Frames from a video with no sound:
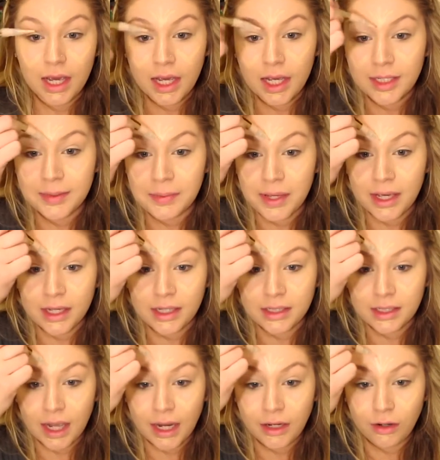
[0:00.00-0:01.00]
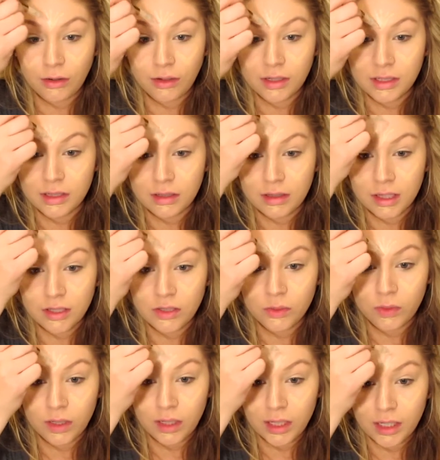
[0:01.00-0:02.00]
is because I noticed this
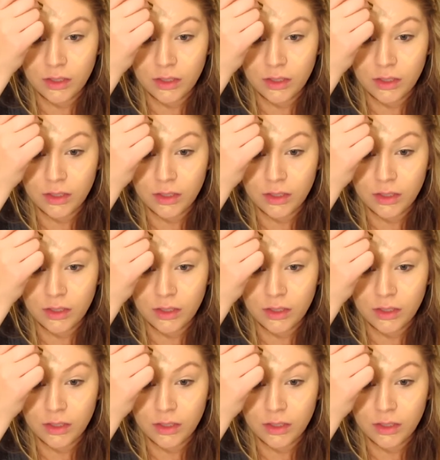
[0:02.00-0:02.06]
one